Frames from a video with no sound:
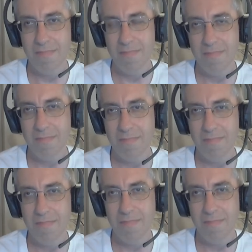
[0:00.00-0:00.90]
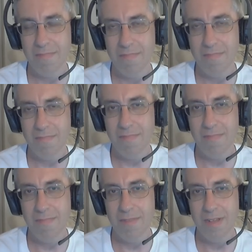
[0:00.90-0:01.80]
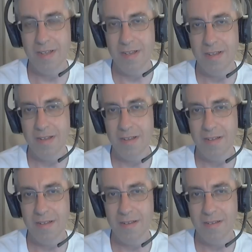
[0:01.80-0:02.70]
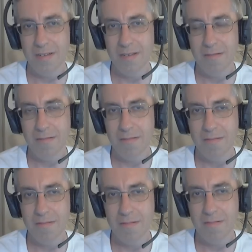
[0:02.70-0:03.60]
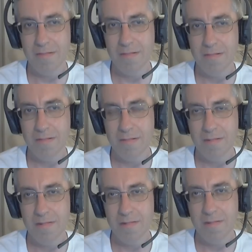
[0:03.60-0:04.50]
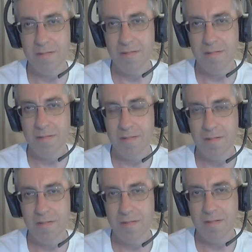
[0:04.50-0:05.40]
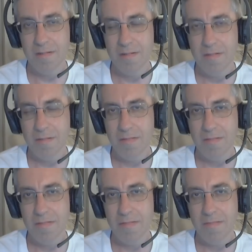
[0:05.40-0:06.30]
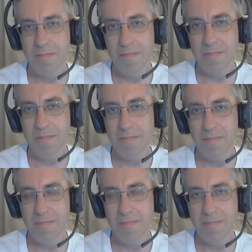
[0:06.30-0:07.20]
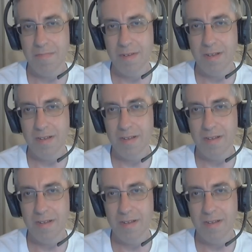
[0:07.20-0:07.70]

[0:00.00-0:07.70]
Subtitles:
This person isn't speaking.